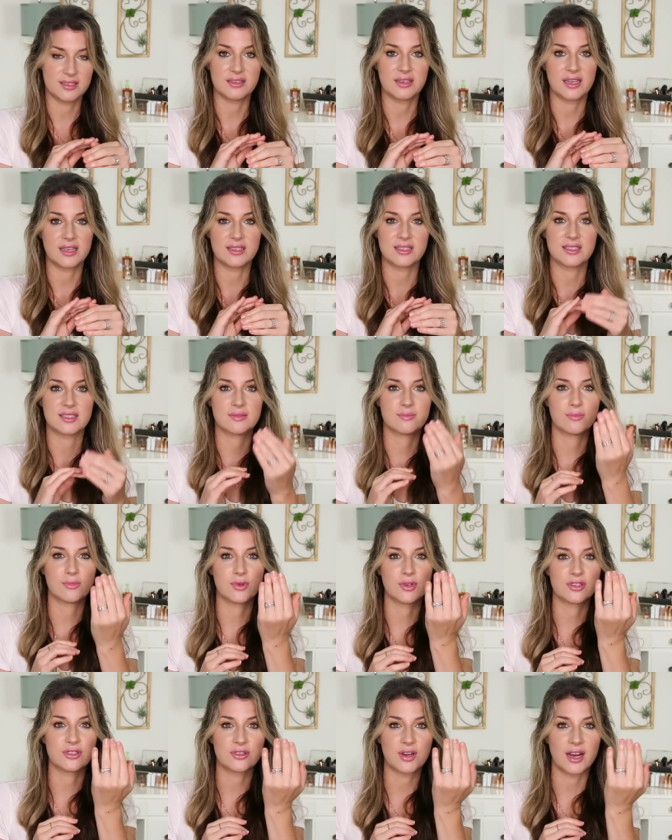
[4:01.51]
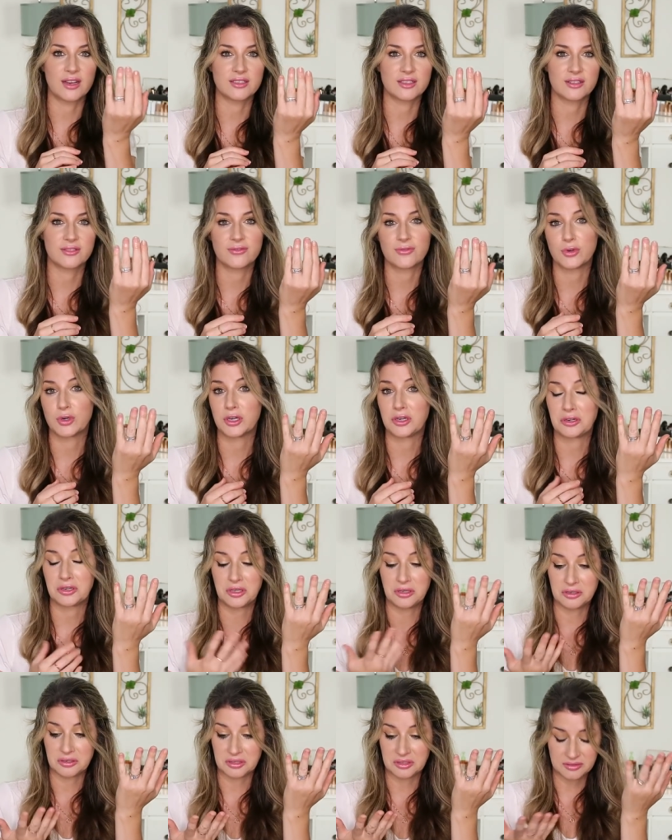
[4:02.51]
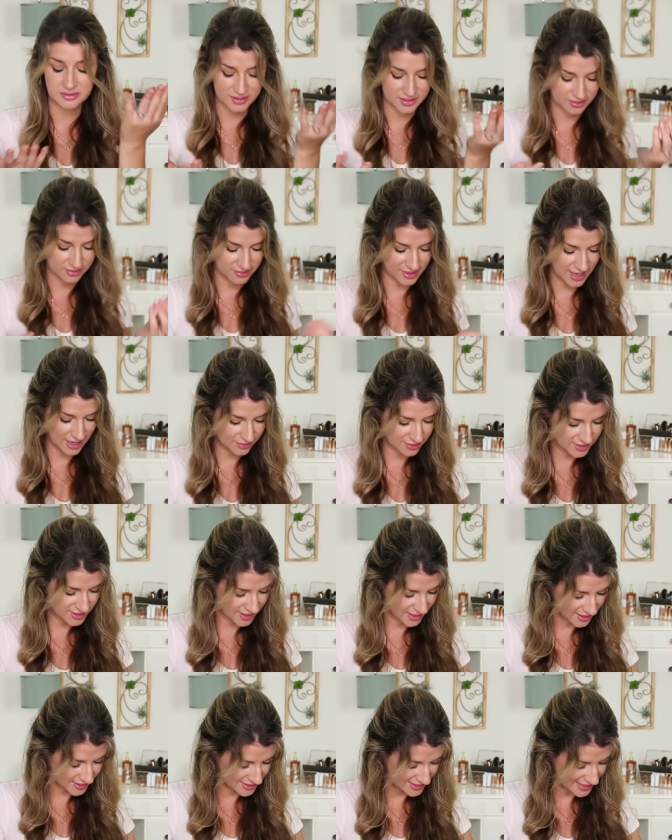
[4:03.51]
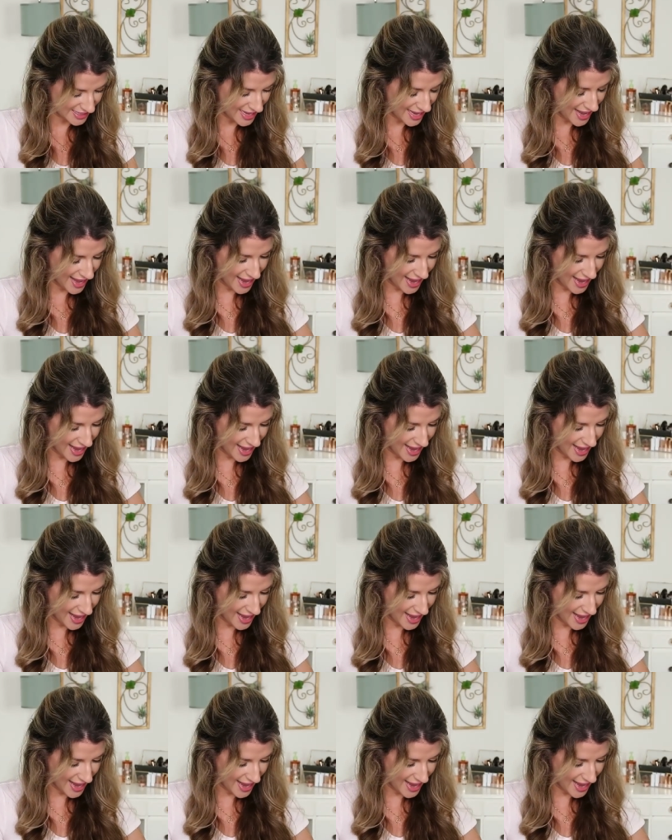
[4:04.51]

is a nice moisturizer for your cuticles. So that was nice.